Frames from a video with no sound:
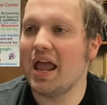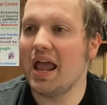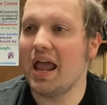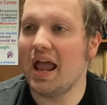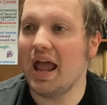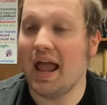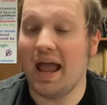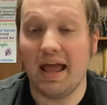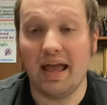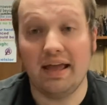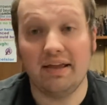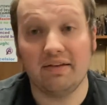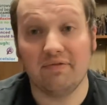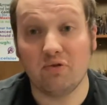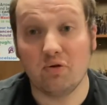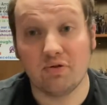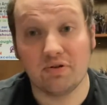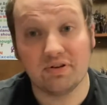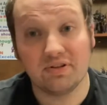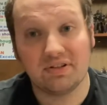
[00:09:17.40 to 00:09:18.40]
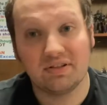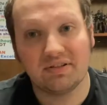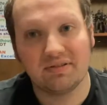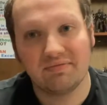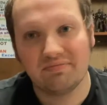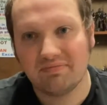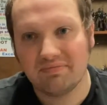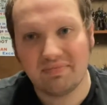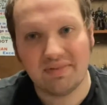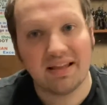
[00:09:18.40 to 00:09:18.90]
And of course,
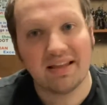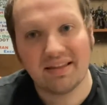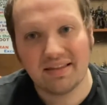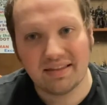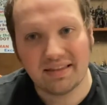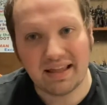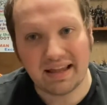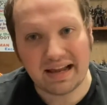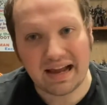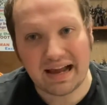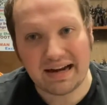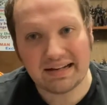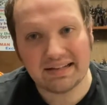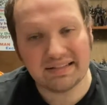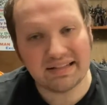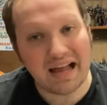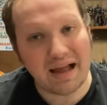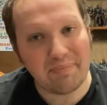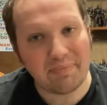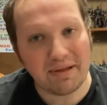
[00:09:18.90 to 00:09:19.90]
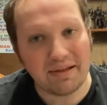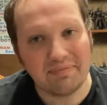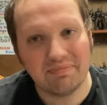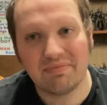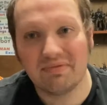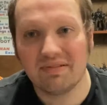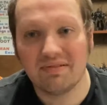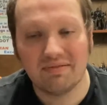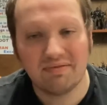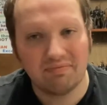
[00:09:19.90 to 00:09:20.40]
they got to stop it.
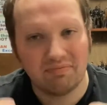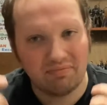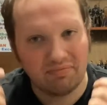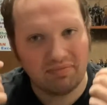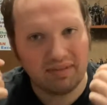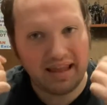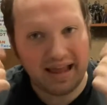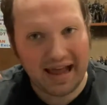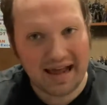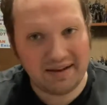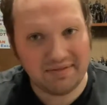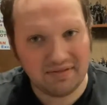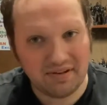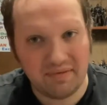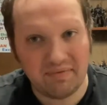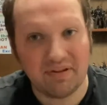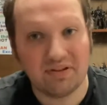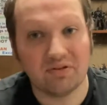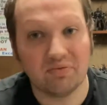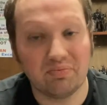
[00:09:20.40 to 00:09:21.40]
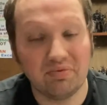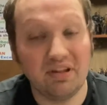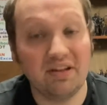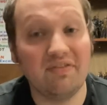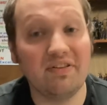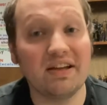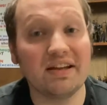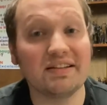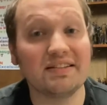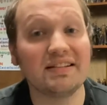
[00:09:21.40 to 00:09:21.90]
The Addams Family's
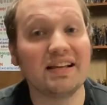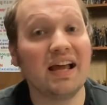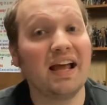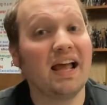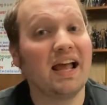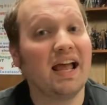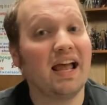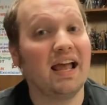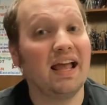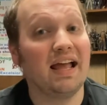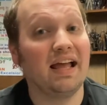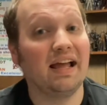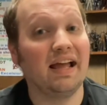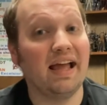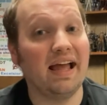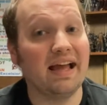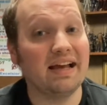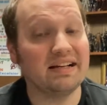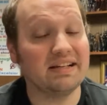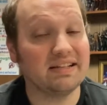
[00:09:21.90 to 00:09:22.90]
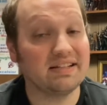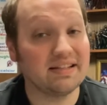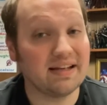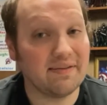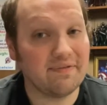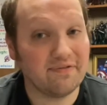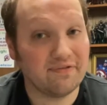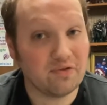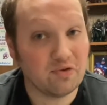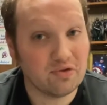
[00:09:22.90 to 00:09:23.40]
oblivious,
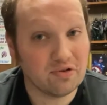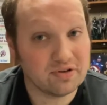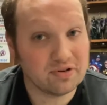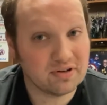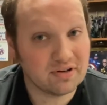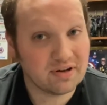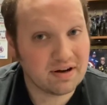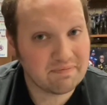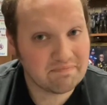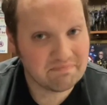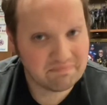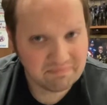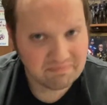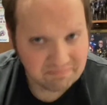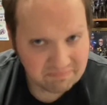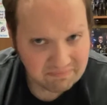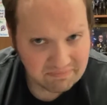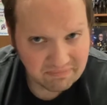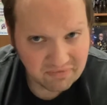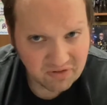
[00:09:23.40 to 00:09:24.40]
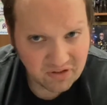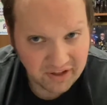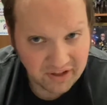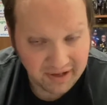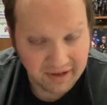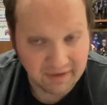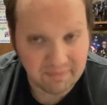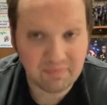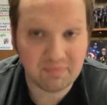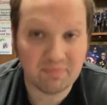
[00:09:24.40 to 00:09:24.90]
except for
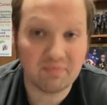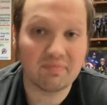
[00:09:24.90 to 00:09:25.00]
Thing.